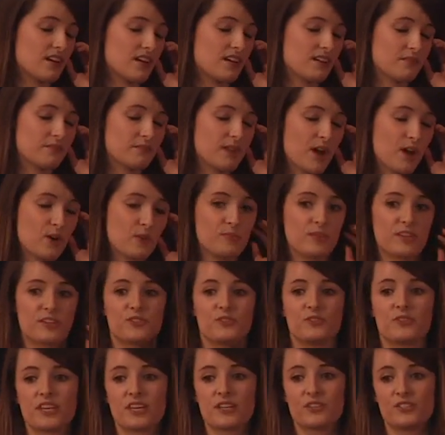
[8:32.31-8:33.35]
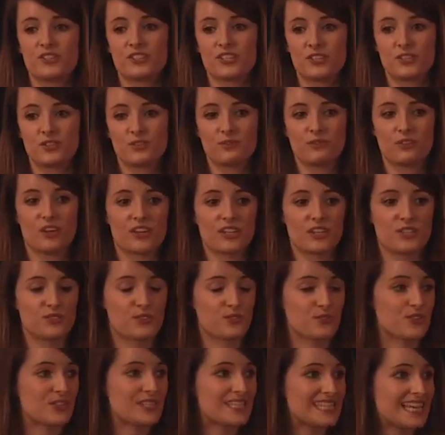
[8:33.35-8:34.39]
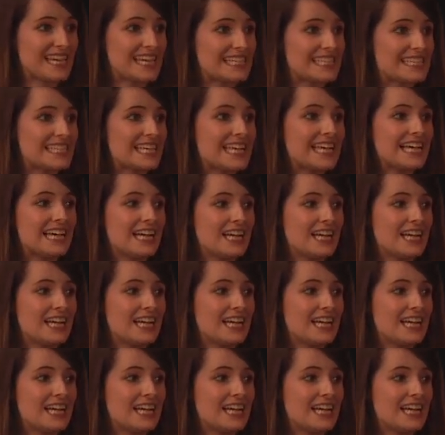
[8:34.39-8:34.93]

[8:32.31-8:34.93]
I hope that you get a chance to log into our sites.